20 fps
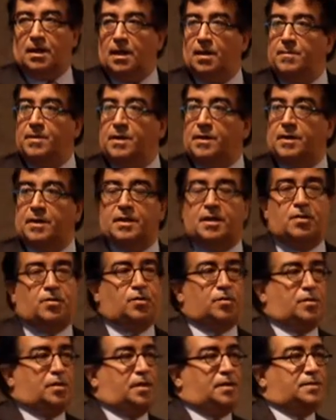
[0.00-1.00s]
I'm Enrique
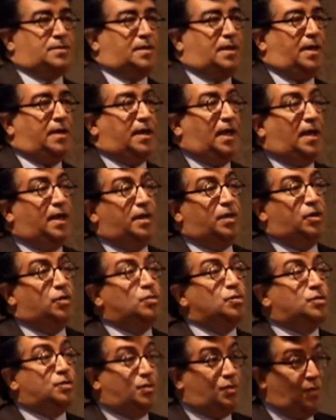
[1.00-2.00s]
Cortes. I
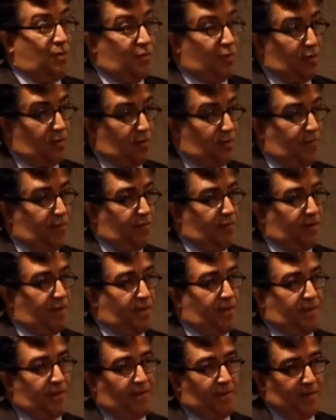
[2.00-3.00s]
used to work for
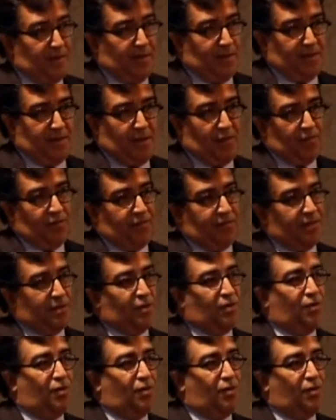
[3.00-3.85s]
an outfit